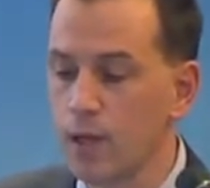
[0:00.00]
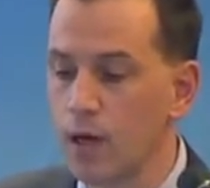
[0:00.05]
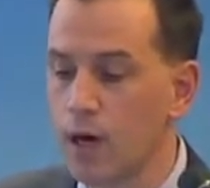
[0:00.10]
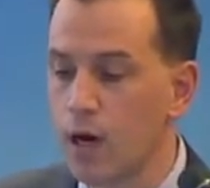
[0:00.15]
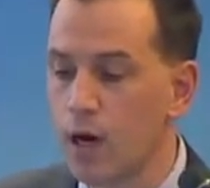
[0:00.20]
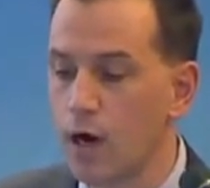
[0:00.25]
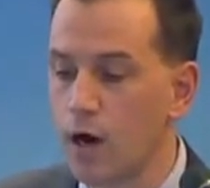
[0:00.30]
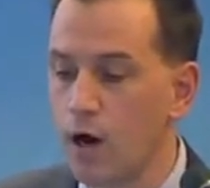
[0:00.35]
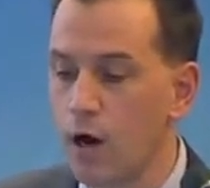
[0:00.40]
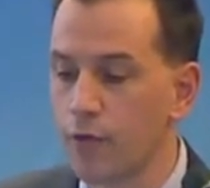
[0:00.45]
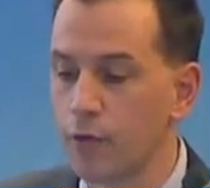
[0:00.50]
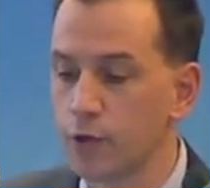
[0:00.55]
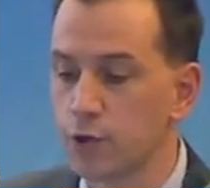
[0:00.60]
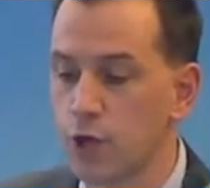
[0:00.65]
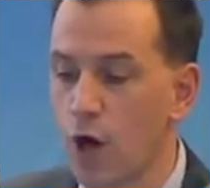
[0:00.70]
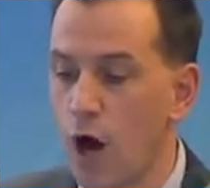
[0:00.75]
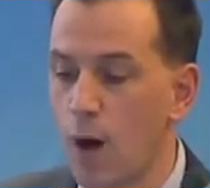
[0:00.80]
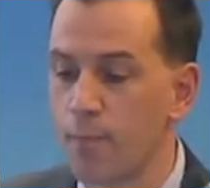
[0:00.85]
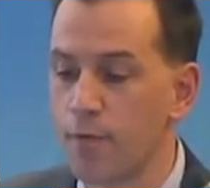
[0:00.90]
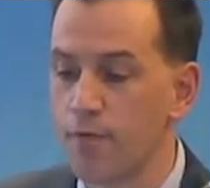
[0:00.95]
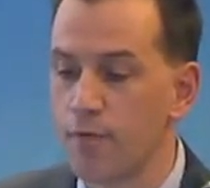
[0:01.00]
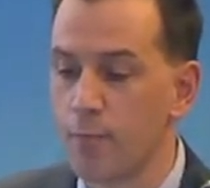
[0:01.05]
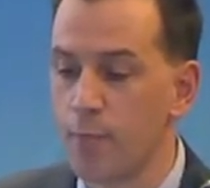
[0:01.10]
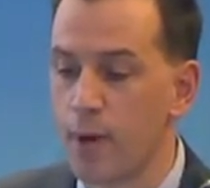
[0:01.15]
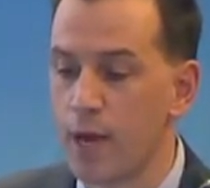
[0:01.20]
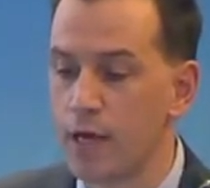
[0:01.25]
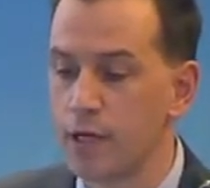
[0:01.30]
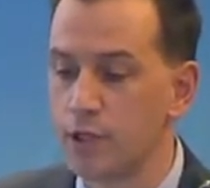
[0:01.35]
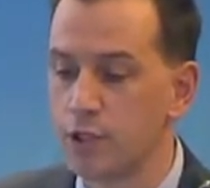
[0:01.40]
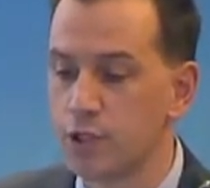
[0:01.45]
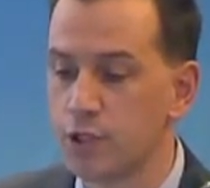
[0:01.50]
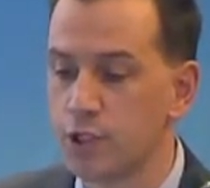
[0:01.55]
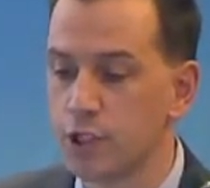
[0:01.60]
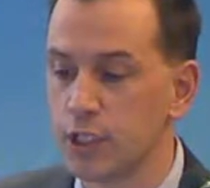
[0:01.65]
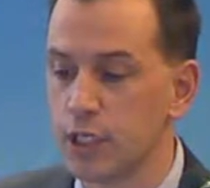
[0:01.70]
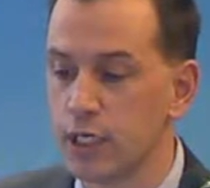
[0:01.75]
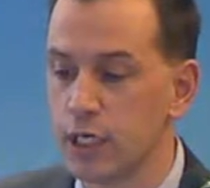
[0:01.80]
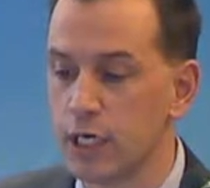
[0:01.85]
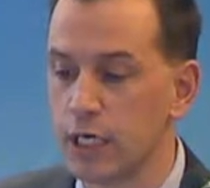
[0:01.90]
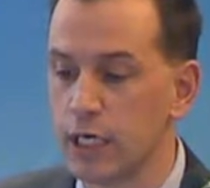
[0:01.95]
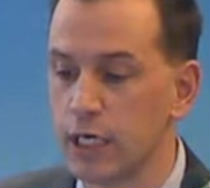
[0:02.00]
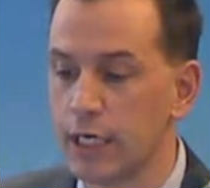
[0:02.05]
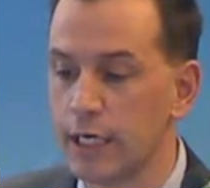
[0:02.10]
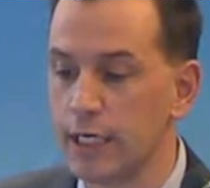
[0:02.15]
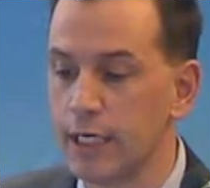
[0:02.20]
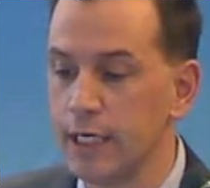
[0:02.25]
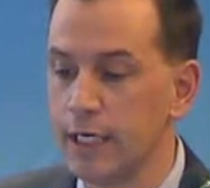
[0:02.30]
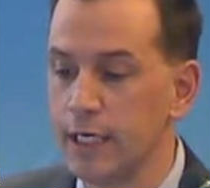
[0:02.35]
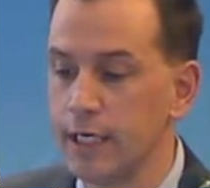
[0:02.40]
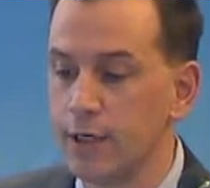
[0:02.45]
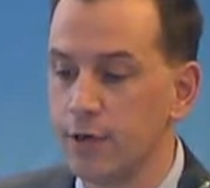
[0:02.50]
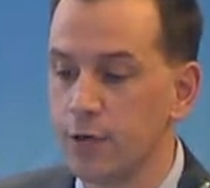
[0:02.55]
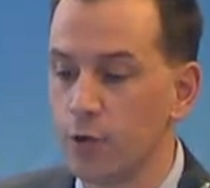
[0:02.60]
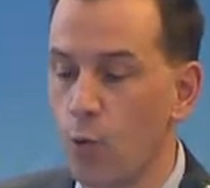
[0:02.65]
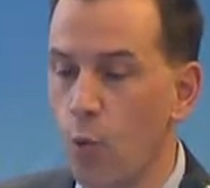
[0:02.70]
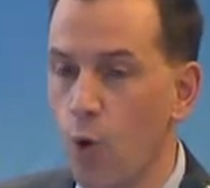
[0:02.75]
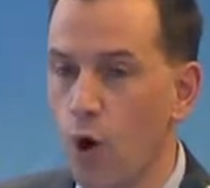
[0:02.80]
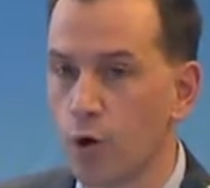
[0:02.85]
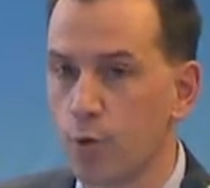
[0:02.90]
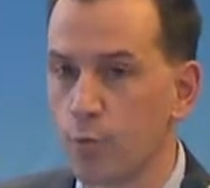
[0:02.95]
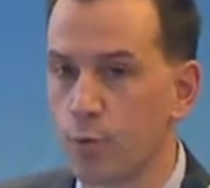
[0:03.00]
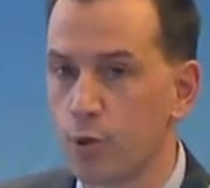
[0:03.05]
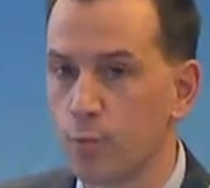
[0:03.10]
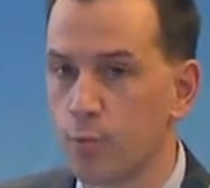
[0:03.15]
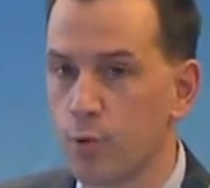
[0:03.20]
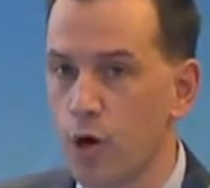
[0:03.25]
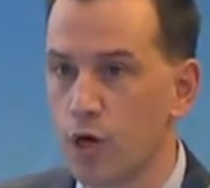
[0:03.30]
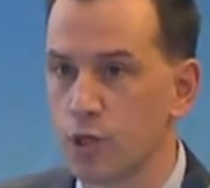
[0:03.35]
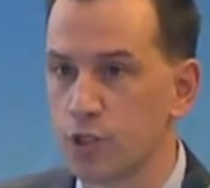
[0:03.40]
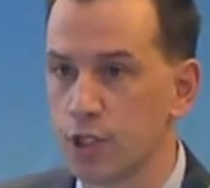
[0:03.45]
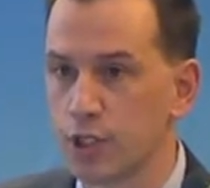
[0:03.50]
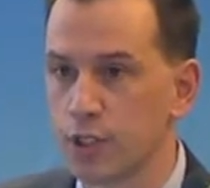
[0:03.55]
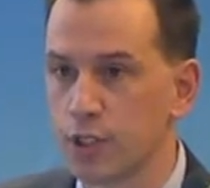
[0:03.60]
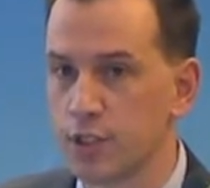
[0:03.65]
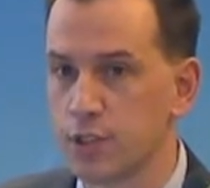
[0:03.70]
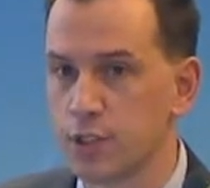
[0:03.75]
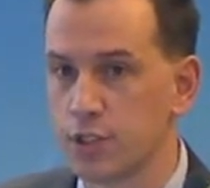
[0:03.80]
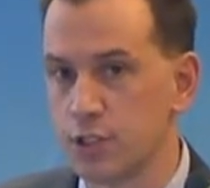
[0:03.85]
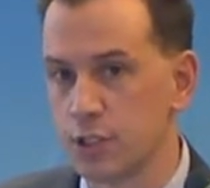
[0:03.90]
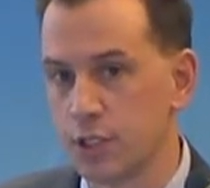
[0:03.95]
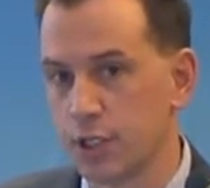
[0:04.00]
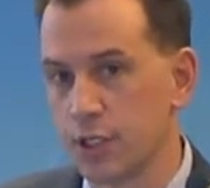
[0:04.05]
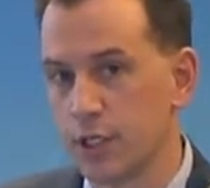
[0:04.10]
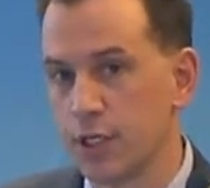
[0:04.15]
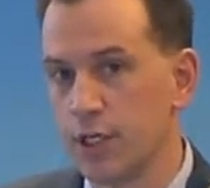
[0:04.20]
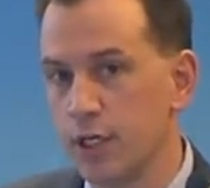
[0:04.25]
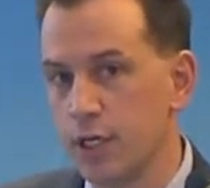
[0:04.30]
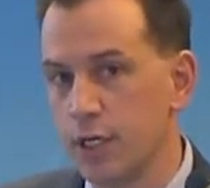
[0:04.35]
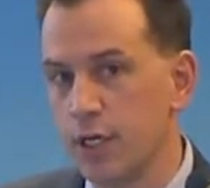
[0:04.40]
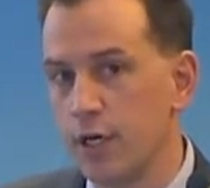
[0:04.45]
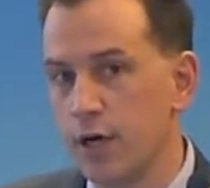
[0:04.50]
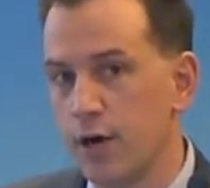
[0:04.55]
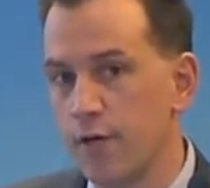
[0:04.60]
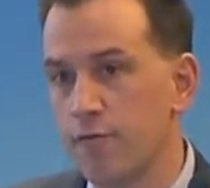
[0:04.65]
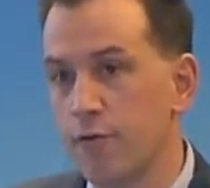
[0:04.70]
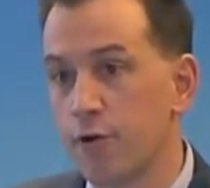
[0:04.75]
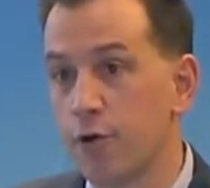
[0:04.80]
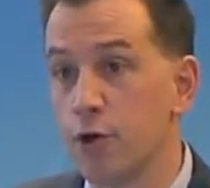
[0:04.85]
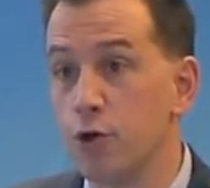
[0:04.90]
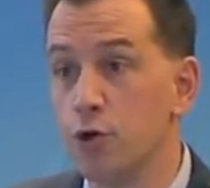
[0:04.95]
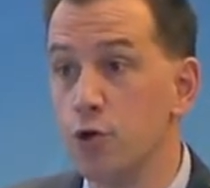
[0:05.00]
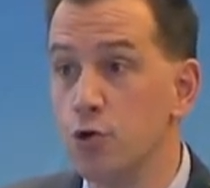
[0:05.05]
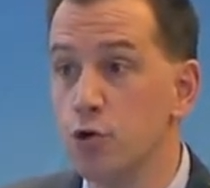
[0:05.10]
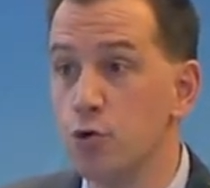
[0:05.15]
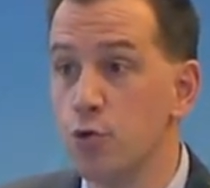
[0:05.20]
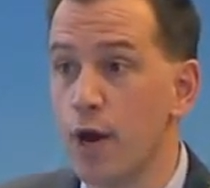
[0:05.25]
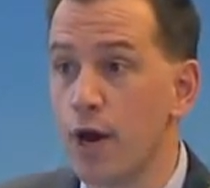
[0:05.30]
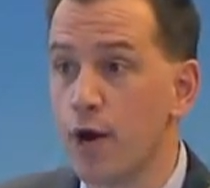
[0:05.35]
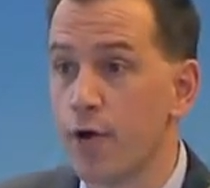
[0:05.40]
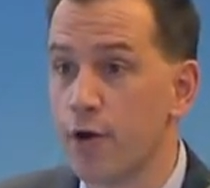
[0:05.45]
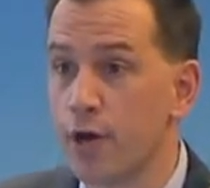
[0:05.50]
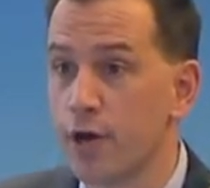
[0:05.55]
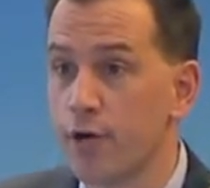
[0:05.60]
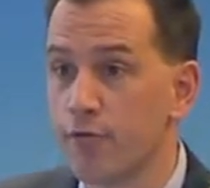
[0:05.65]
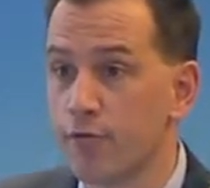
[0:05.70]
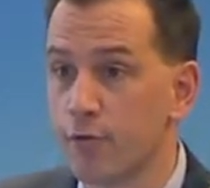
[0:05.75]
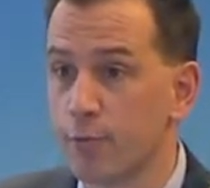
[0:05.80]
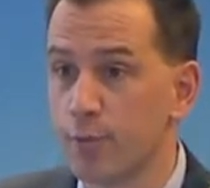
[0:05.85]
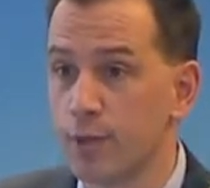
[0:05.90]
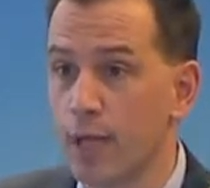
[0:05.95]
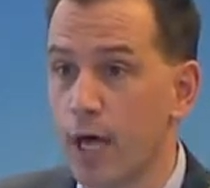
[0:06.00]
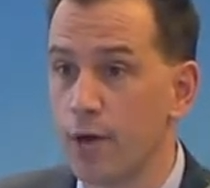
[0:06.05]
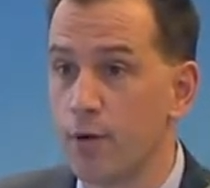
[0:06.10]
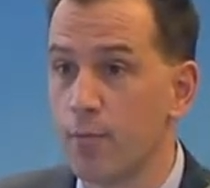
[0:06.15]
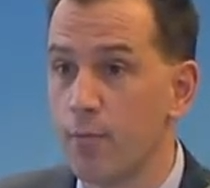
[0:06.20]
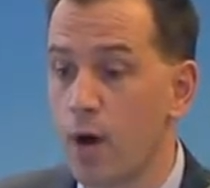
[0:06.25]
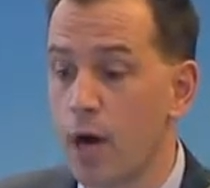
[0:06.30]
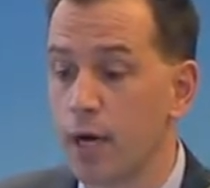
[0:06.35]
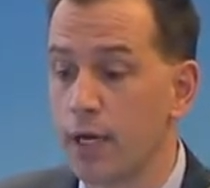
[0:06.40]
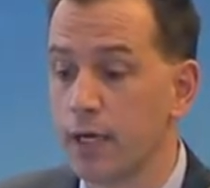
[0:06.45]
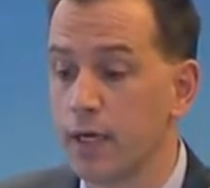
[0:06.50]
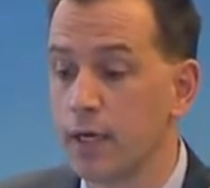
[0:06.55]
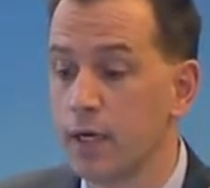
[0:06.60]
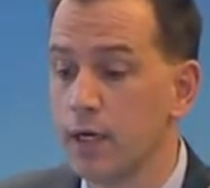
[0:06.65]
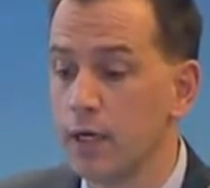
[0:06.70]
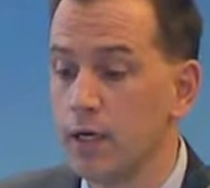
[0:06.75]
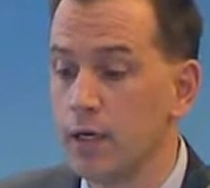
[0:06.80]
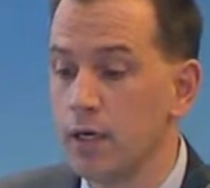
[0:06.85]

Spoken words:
On the top of the page, the Waterberg project. This is a very new area for platinum mining.